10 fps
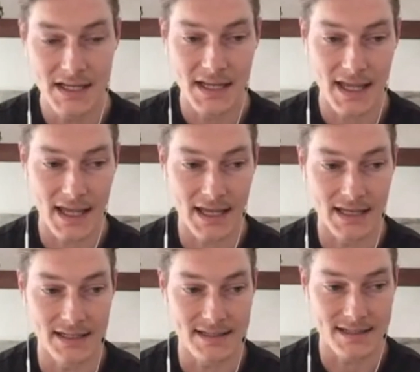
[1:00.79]

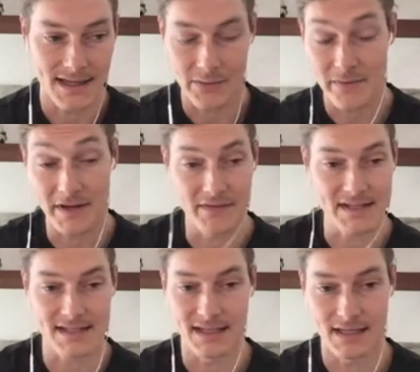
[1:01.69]
And now we've been
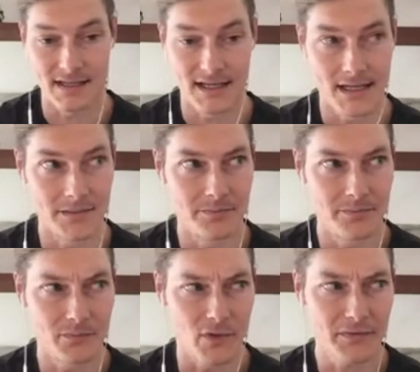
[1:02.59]
investing
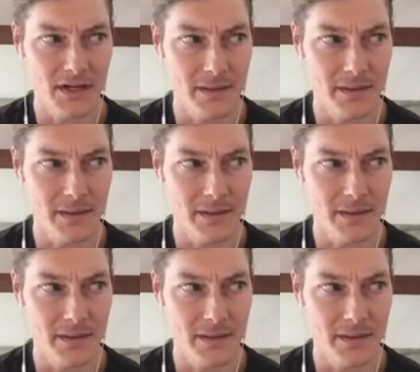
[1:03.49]
roughly in about